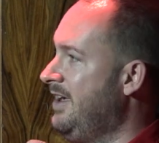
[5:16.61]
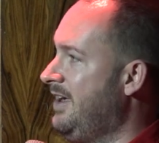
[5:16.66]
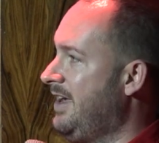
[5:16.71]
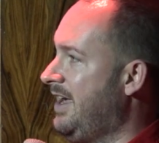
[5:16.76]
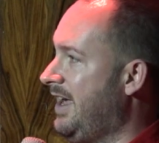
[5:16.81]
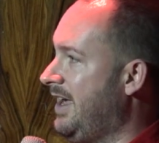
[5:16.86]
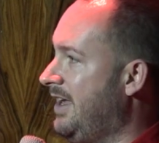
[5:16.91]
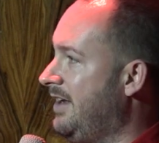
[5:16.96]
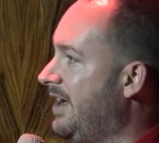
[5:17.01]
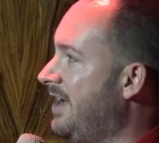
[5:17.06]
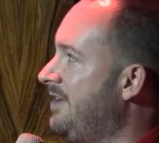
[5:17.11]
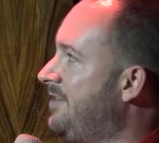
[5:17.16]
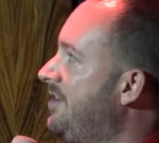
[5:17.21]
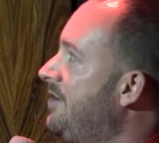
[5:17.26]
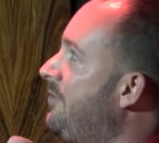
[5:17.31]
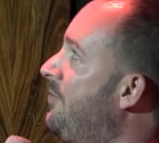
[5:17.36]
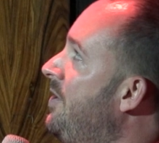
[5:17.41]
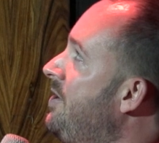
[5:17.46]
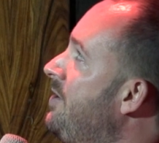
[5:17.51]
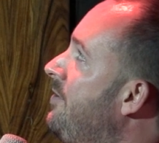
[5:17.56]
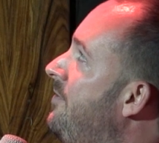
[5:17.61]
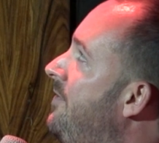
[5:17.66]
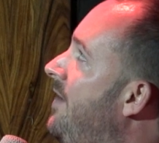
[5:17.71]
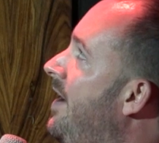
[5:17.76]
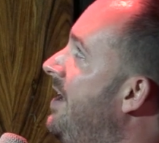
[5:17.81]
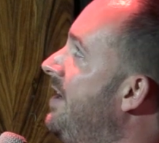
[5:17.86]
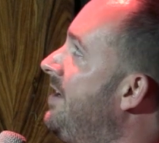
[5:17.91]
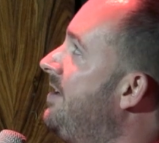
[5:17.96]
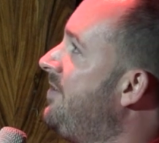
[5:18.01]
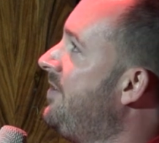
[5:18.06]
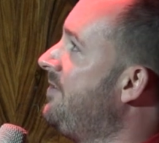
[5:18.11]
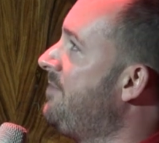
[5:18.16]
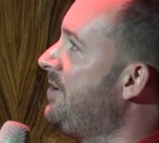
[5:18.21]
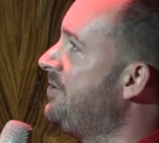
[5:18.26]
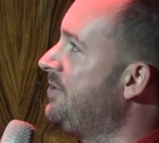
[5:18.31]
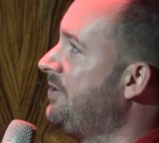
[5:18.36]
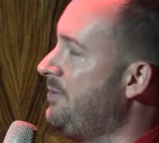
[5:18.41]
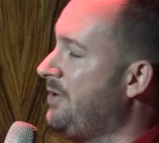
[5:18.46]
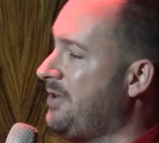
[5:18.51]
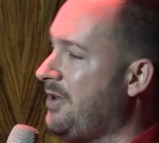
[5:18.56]
And I think what you'll find,
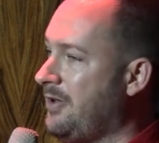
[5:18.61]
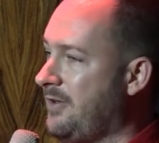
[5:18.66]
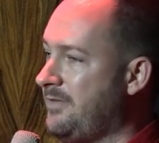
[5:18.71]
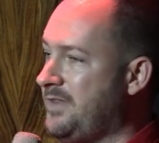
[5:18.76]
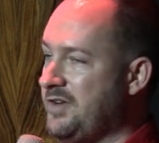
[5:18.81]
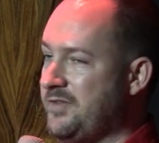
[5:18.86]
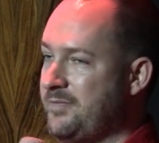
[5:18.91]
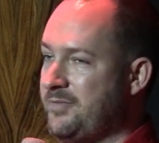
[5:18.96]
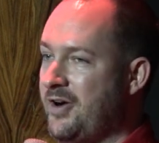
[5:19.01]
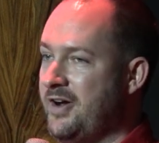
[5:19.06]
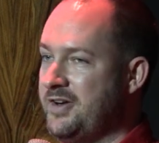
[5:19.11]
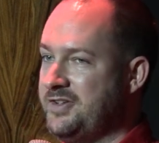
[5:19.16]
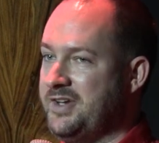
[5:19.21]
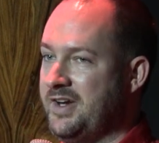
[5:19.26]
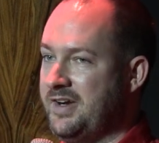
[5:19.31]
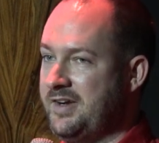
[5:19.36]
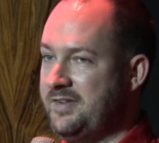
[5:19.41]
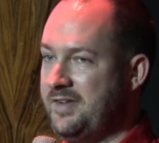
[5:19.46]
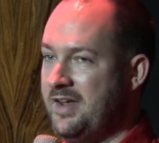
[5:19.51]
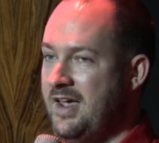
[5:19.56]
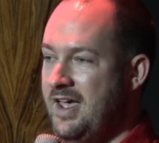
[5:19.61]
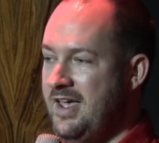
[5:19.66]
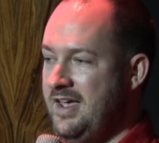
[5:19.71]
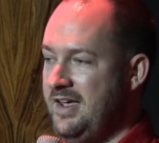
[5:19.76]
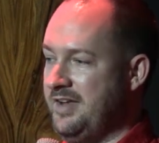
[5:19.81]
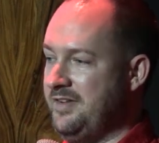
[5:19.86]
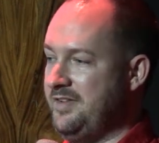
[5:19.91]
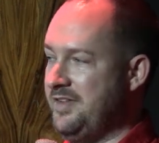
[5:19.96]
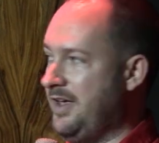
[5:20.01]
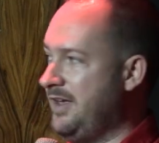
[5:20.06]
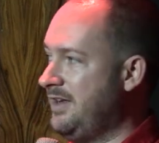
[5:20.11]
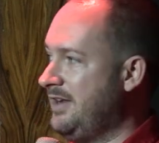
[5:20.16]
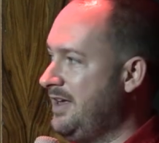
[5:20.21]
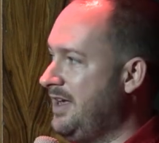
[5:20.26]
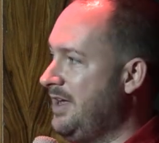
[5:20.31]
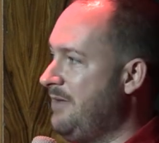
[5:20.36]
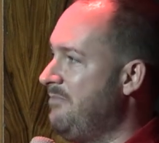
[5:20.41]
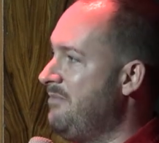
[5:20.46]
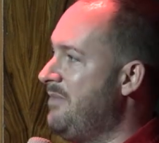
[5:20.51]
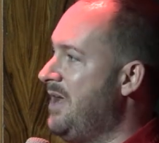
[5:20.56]
especially with all of these projects, is that
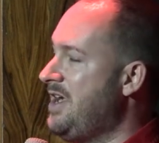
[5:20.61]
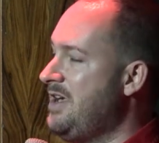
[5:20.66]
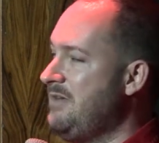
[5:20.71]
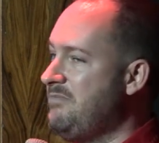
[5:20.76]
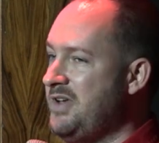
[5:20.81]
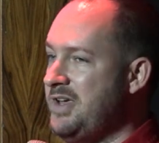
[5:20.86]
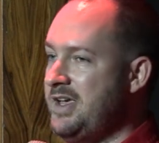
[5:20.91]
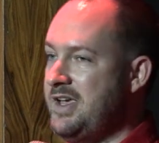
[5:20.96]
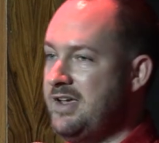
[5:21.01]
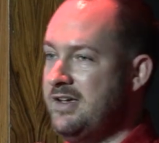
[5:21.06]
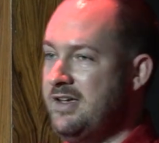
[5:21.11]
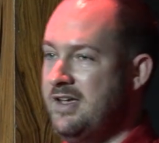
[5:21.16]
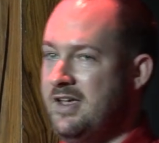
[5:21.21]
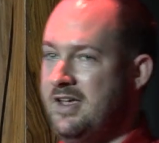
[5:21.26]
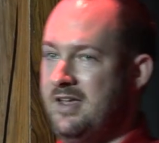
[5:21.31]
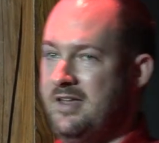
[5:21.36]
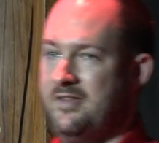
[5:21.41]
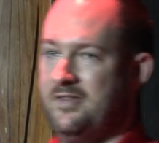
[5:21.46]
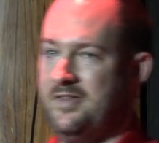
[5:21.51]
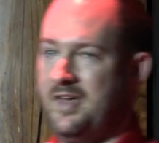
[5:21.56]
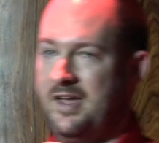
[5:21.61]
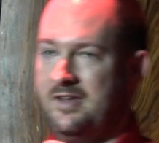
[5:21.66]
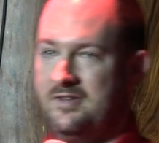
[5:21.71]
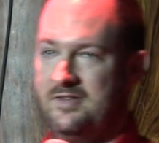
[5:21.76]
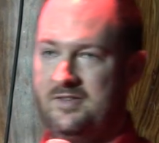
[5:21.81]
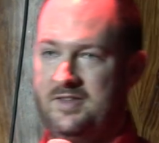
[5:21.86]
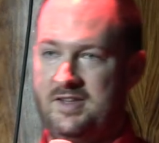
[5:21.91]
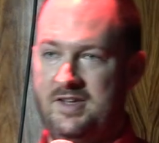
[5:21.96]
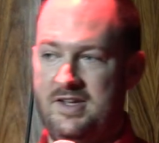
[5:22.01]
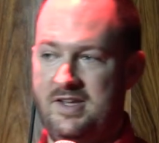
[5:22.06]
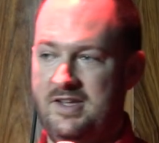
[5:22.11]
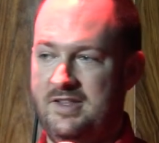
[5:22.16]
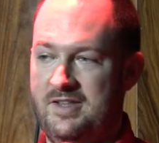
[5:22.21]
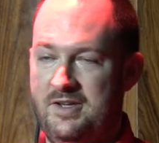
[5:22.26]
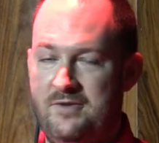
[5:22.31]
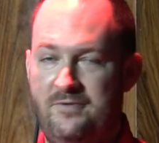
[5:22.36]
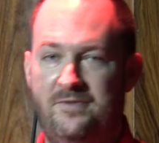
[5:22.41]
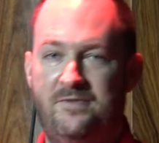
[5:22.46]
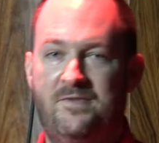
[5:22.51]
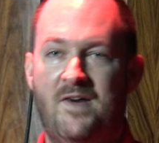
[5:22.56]
it may be that the
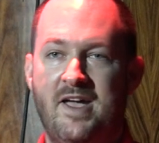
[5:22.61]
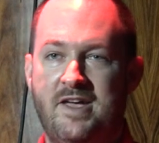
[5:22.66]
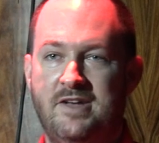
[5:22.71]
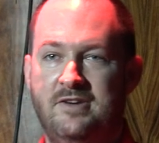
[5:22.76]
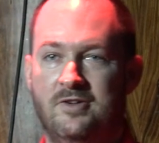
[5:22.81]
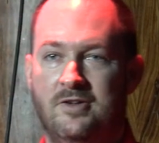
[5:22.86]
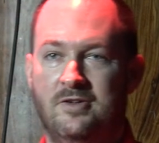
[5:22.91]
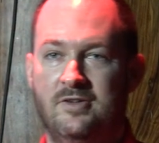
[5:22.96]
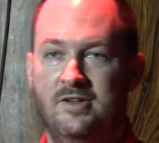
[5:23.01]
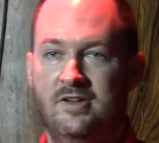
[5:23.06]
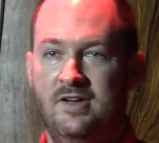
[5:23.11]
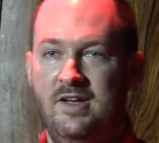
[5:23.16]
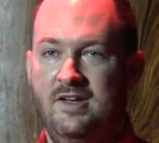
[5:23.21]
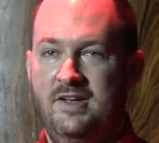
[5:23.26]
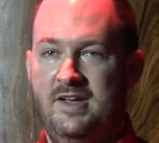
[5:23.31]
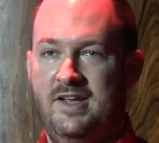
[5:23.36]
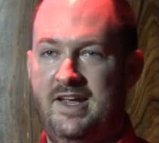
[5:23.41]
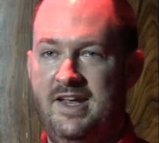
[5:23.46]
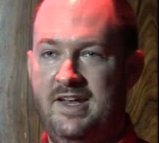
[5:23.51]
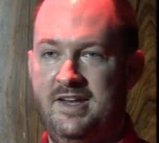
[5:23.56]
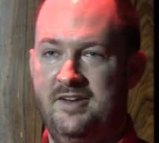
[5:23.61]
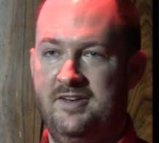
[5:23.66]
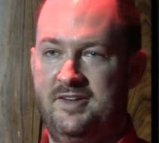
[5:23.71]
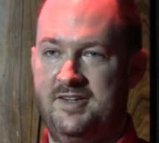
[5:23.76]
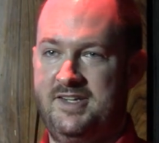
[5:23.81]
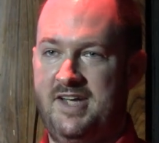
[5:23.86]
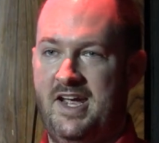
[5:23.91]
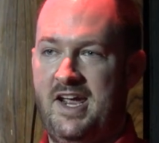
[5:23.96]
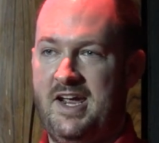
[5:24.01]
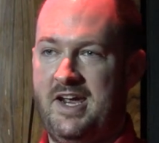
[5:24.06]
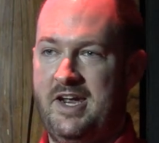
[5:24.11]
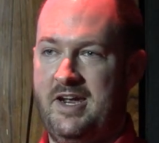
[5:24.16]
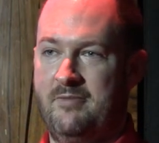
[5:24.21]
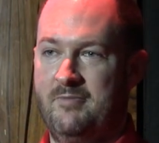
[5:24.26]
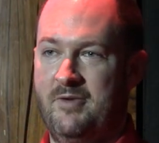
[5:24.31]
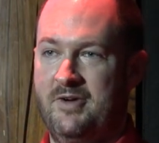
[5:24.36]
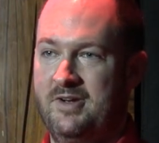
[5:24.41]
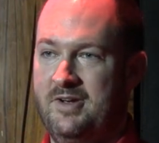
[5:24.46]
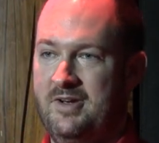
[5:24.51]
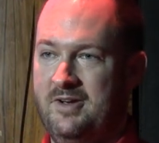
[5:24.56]
final end game
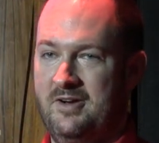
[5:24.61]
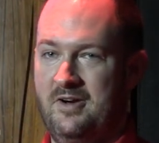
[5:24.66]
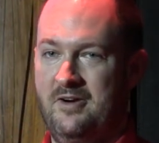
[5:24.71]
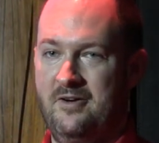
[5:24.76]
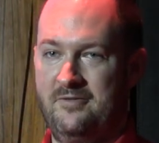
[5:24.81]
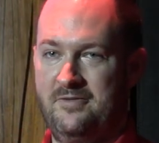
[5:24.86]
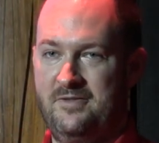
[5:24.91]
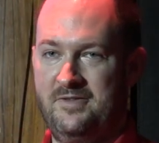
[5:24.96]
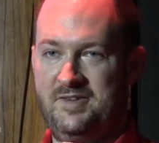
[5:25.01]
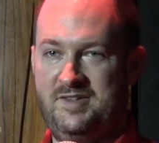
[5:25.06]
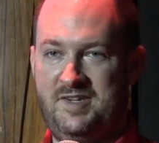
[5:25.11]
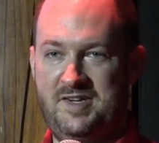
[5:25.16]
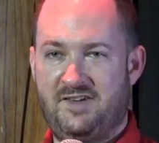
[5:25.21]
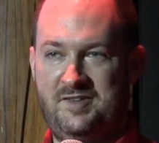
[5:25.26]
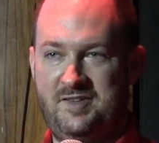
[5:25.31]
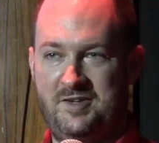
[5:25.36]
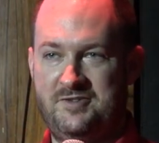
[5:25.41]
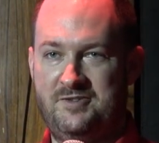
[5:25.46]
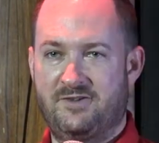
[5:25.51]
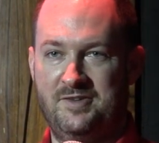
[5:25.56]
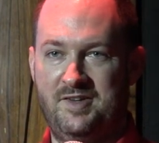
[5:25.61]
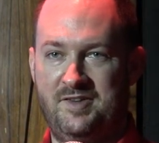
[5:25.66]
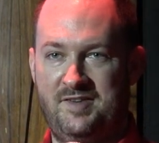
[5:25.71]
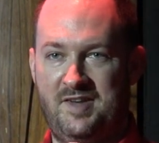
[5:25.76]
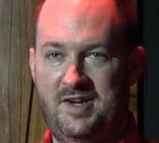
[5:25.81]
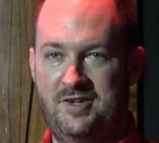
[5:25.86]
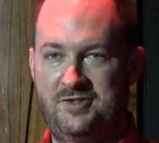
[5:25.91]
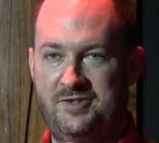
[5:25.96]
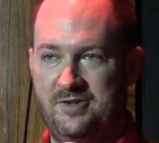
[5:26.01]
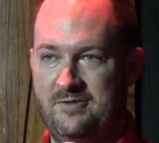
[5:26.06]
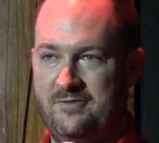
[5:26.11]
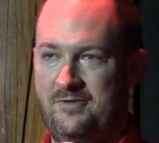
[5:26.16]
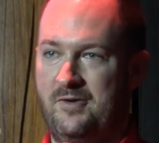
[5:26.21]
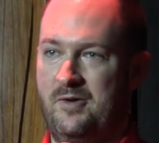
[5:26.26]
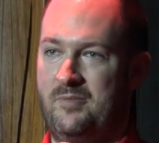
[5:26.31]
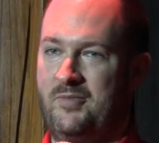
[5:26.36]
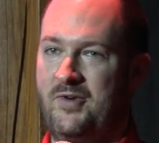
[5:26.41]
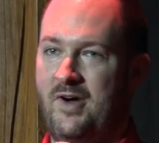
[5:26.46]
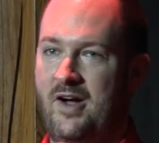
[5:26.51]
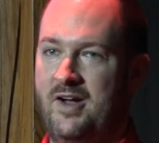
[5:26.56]
of decentralization for a
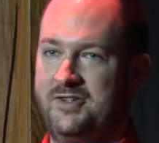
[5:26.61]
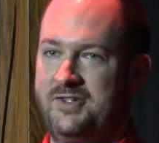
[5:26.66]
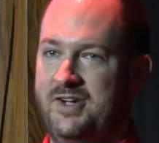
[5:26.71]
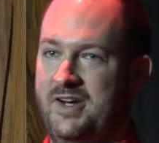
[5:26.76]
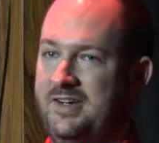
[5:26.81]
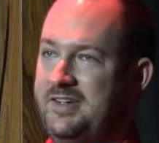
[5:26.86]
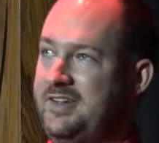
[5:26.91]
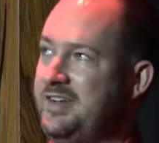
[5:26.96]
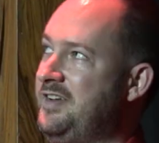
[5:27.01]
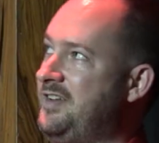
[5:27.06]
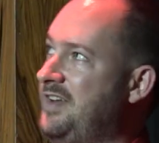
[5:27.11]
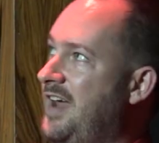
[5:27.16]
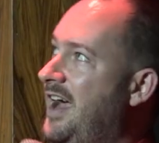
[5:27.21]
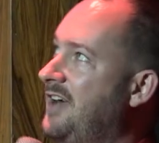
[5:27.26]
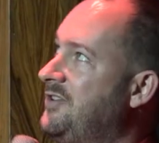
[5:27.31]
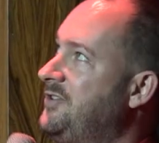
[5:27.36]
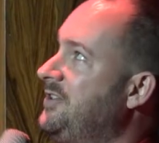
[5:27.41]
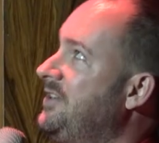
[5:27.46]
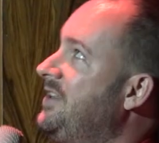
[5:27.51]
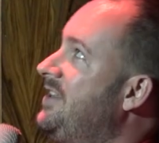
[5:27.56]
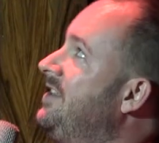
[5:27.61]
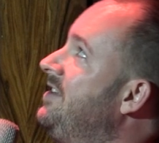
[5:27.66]
project is actually